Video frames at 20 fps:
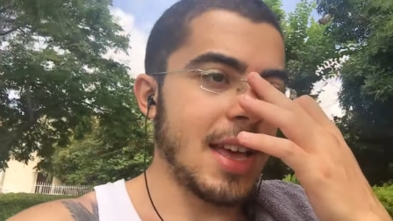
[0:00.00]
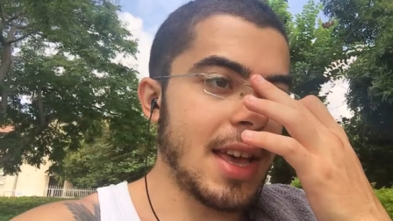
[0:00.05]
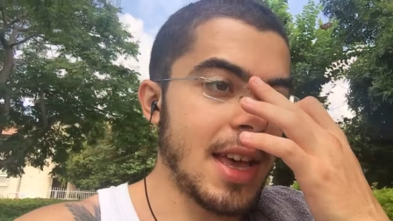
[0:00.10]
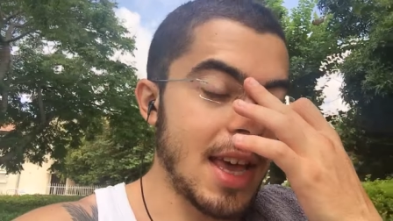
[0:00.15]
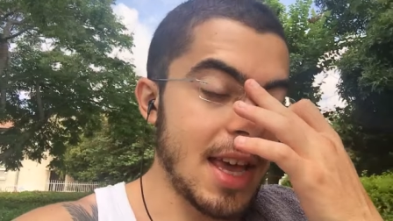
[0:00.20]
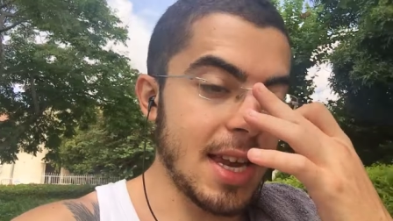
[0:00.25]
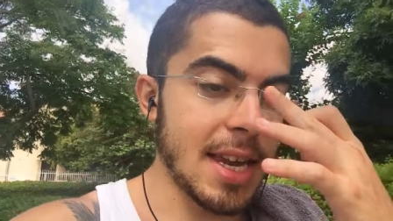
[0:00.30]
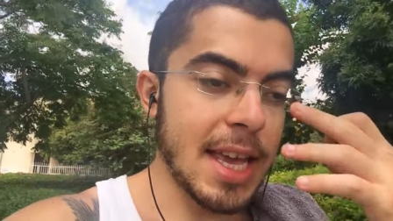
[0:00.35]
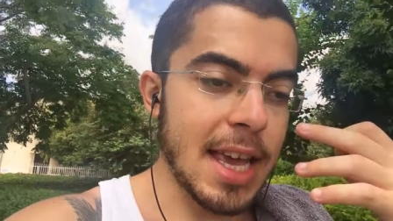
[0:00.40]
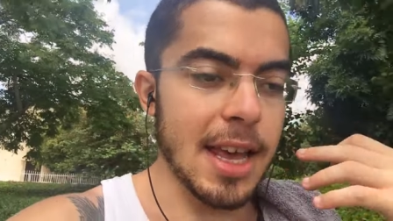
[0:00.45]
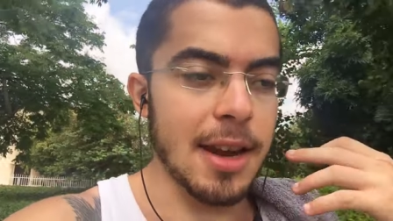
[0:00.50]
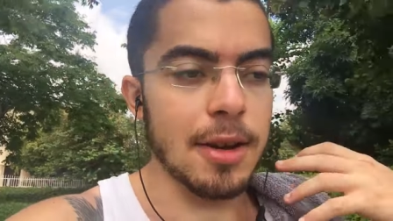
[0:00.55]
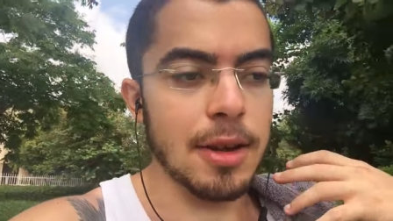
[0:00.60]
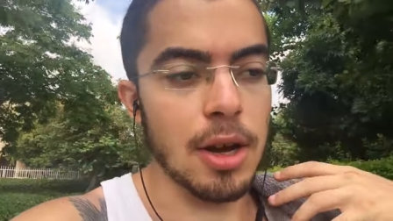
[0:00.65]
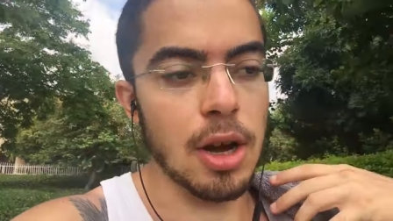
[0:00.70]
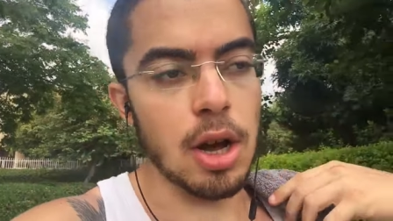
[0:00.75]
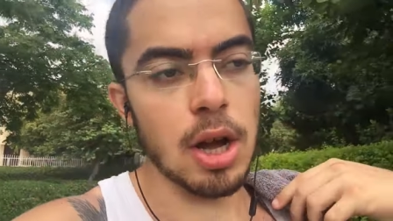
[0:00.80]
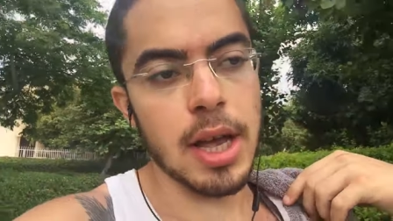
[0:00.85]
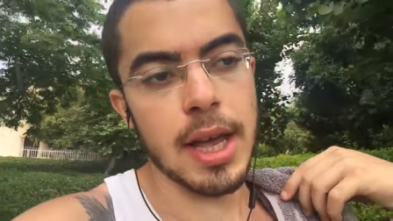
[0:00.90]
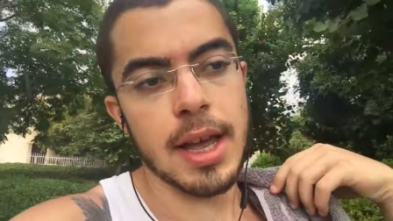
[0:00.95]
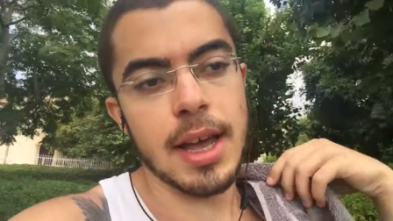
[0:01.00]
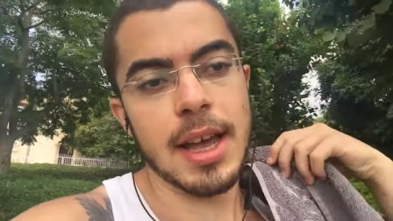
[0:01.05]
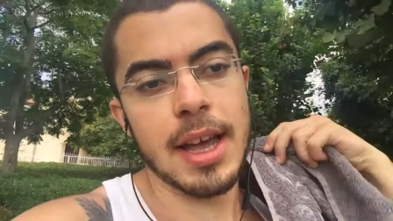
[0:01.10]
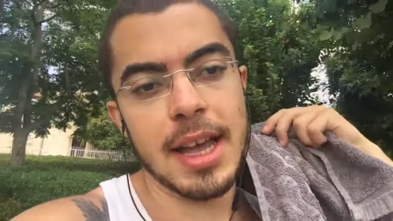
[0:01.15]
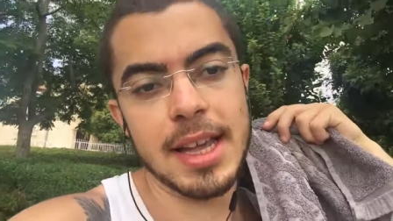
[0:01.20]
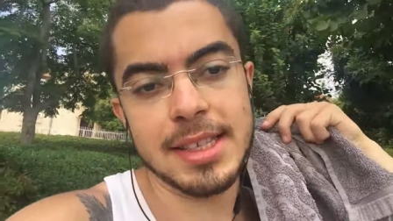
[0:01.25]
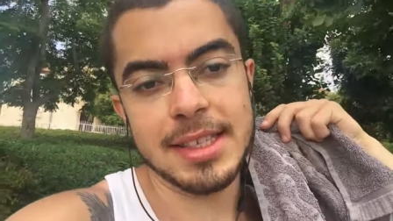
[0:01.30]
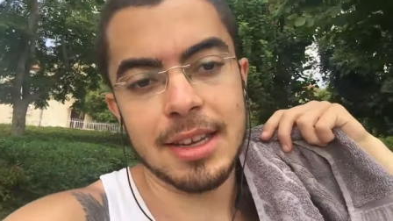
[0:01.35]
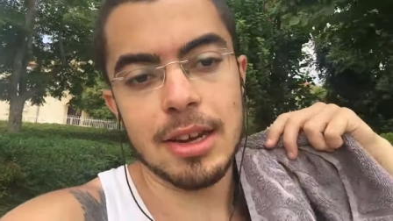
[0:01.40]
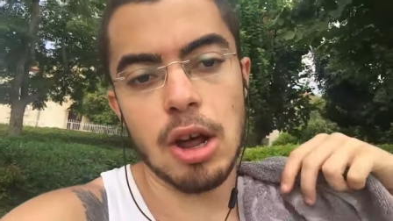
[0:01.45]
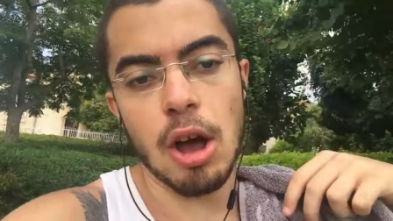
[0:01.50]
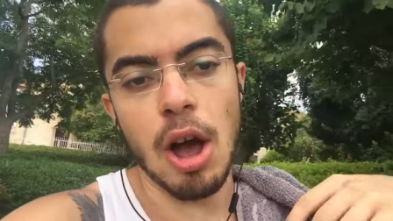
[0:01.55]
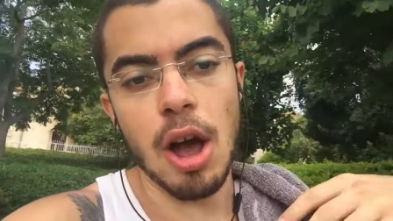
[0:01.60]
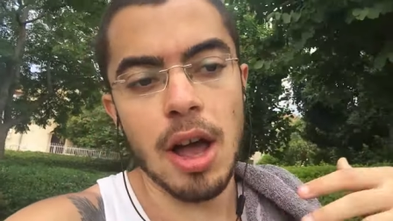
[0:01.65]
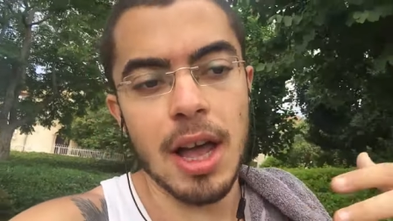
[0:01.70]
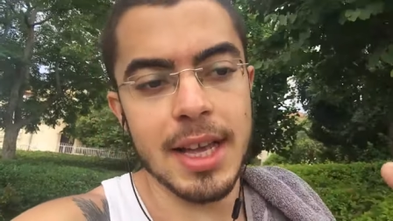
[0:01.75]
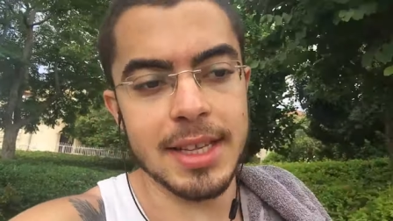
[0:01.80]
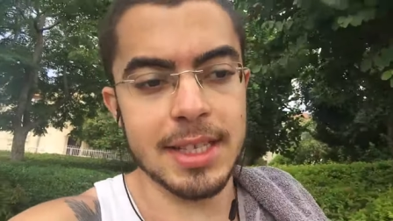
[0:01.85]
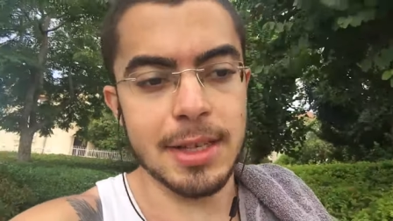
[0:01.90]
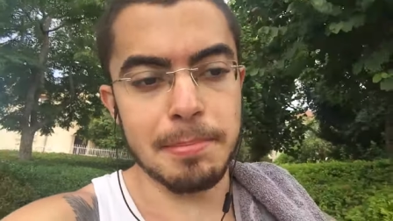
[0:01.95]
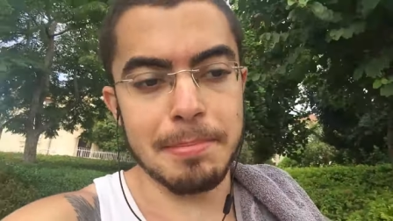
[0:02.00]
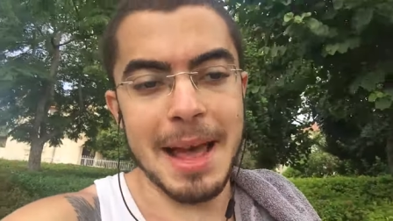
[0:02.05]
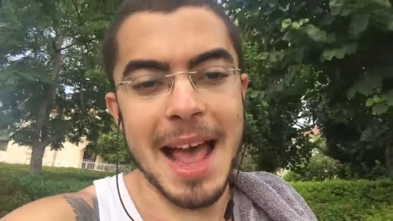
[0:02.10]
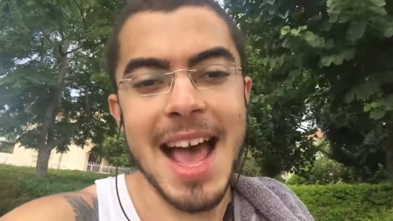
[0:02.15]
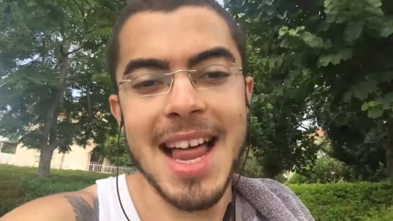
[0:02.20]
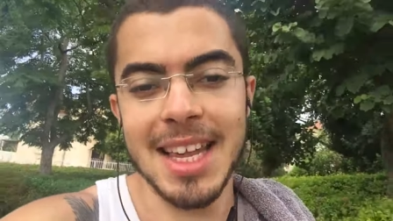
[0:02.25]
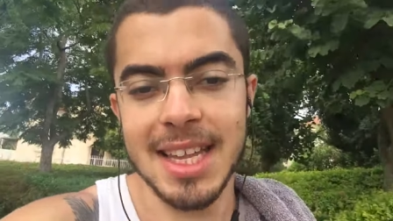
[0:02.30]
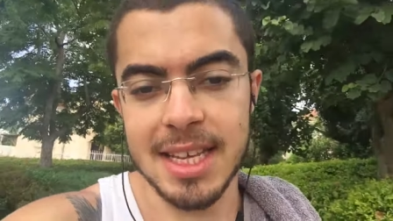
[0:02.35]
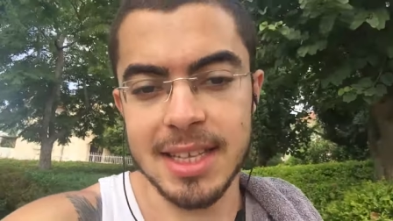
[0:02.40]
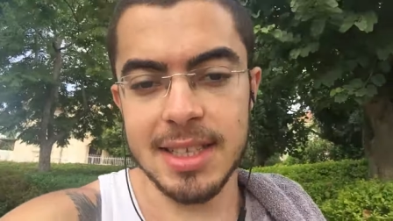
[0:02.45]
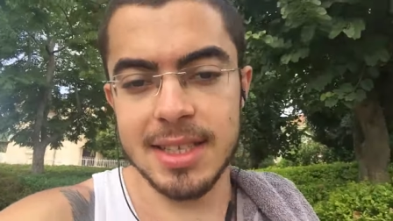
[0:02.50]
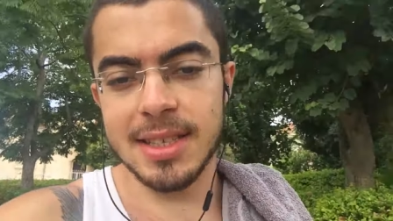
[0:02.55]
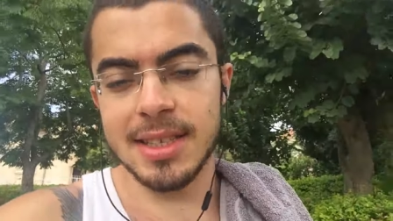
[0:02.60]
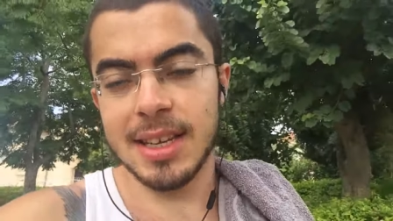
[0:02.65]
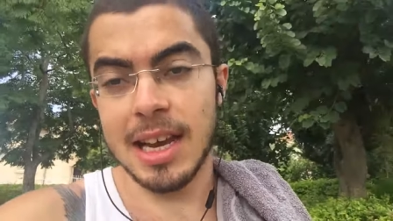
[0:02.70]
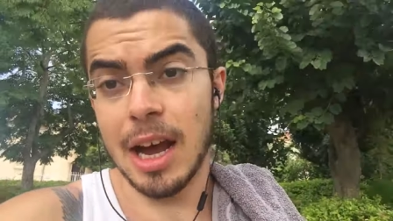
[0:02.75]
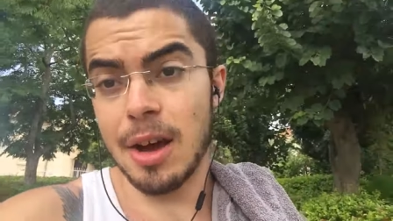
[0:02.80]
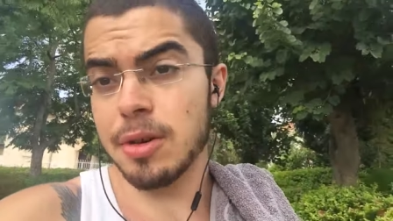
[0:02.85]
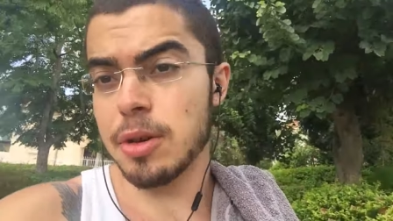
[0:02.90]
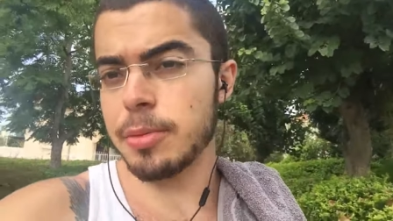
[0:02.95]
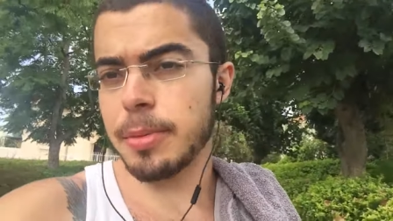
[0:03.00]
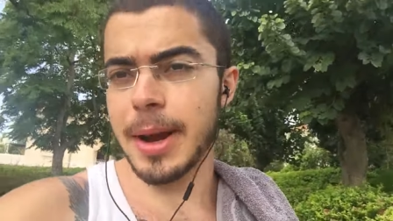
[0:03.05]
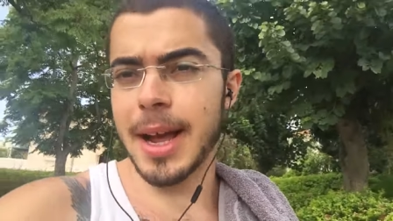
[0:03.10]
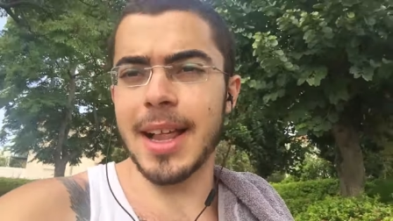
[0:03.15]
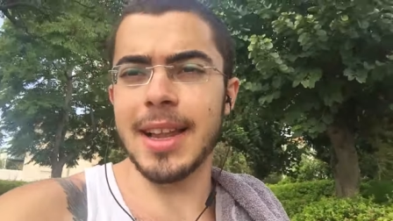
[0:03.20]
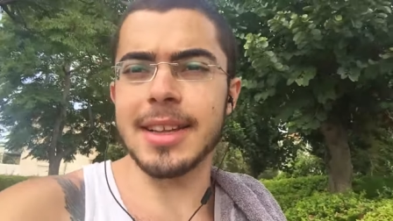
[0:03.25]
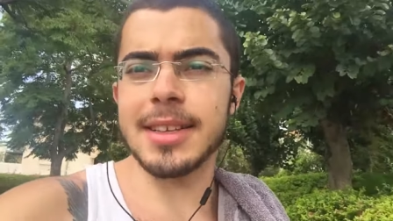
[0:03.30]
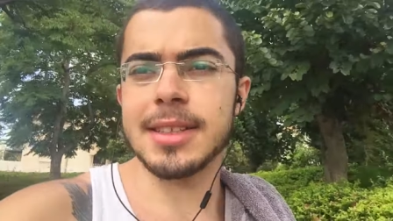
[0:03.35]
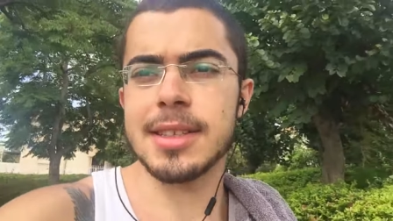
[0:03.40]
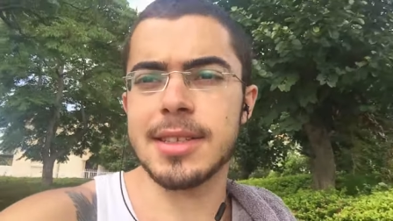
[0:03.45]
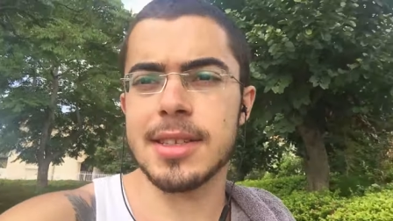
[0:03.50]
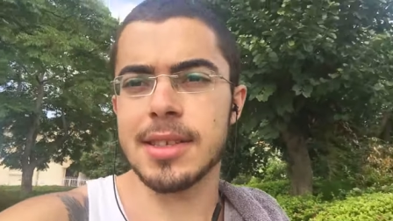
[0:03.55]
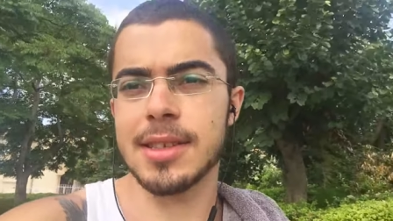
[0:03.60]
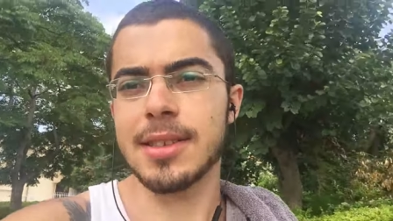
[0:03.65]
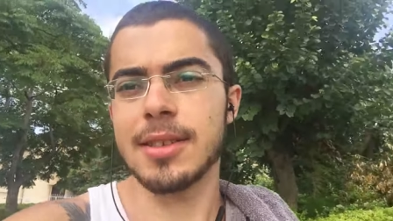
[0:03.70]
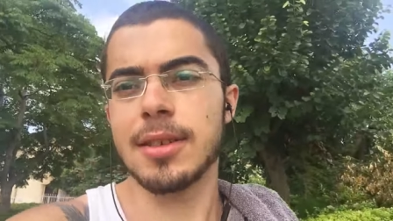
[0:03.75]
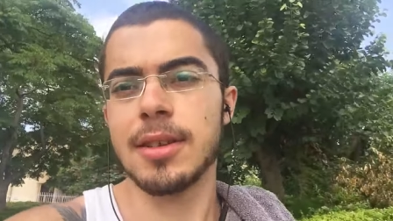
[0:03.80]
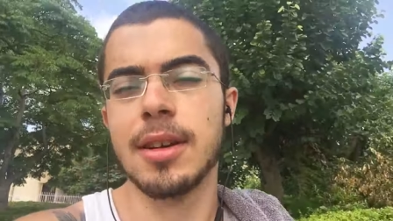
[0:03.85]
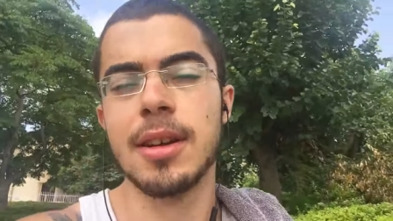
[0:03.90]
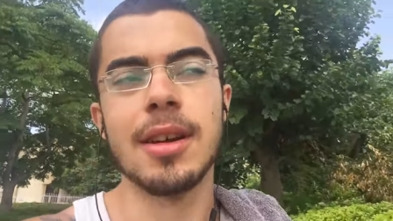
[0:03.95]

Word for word: and again, as a balance, counterbalance,